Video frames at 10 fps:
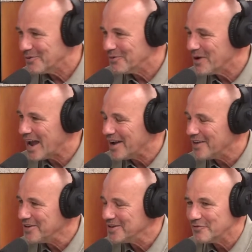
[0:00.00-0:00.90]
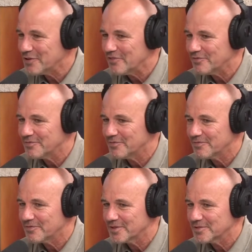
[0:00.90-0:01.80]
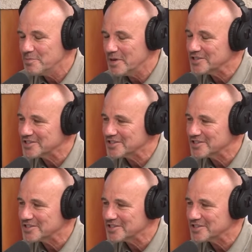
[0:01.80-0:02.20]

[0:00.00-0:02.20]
If you meet